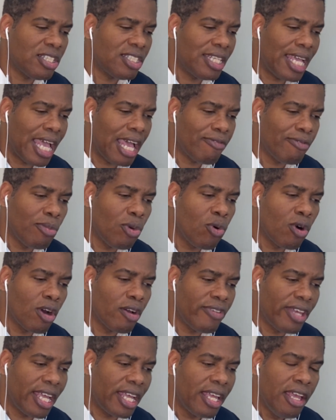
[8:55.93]
They have more
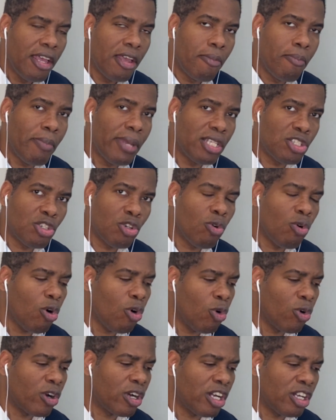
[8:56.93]
of a mental
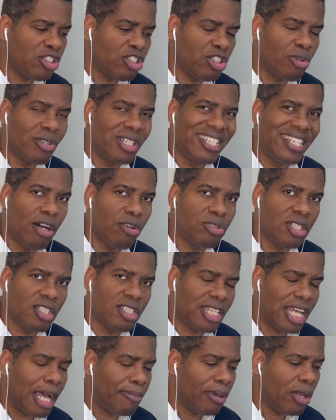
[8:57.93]
or a certain delta
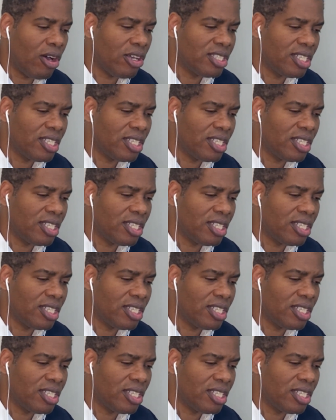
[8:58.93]
stop loss,